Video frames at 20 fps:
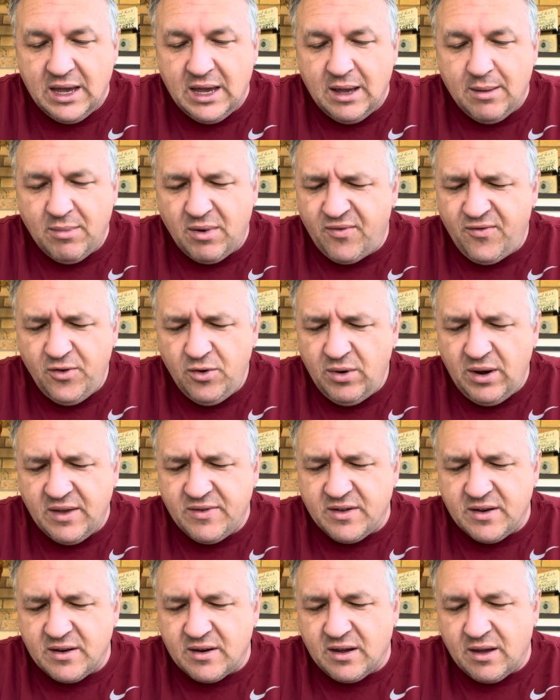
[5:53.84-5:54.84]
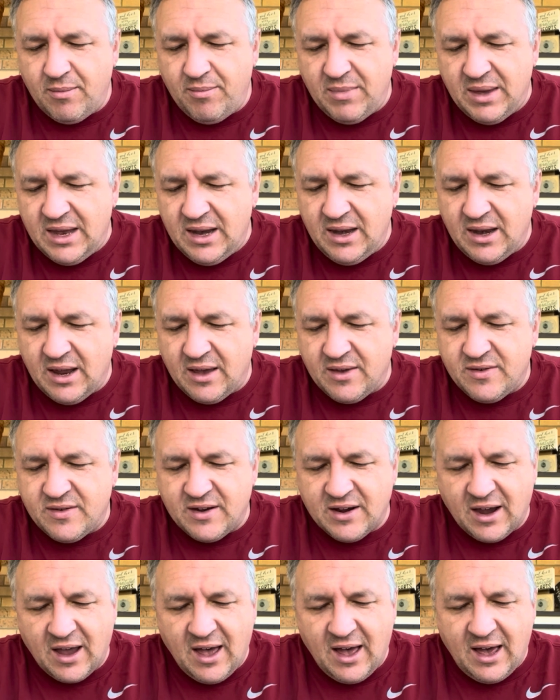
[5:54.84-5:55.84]
But food doesn't commend us
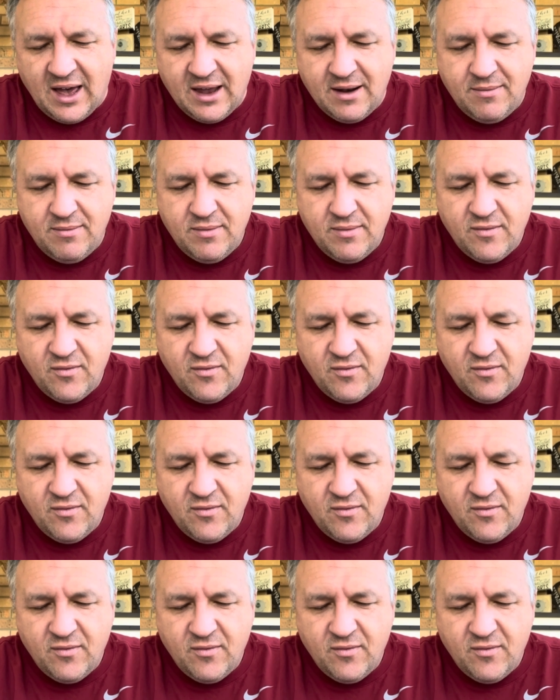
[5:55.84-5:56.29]
to God,